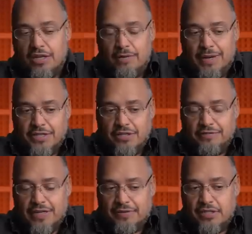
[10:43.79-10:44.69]
Now imagine
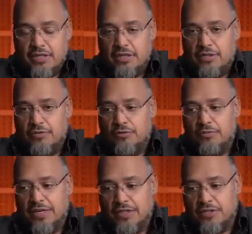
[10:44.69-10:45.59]
if I was sitting in the
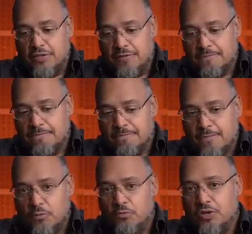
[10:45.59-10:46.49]
room next to you.
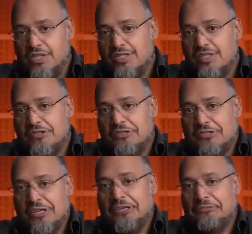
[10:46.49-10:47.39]
What is the
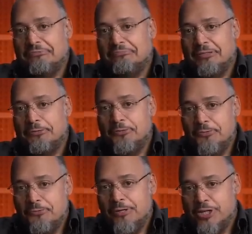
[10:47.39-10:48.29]
thing that you
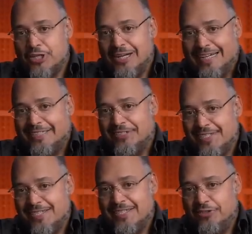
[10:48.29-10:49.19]
wish I could
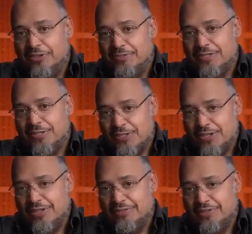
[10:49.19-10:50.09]
sell you to
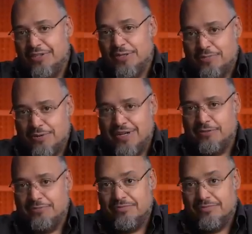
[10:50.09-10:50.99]
solve this
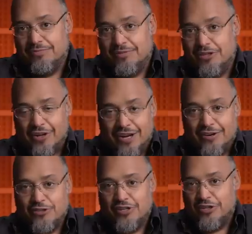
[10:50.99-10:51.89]
problem? Your hair
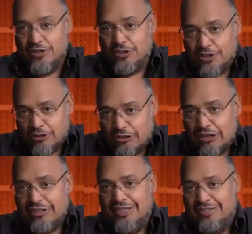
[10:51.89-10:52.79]
is
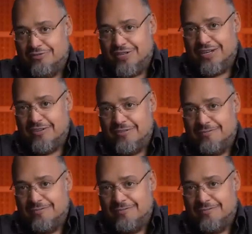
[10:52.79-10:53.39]
currently on fire.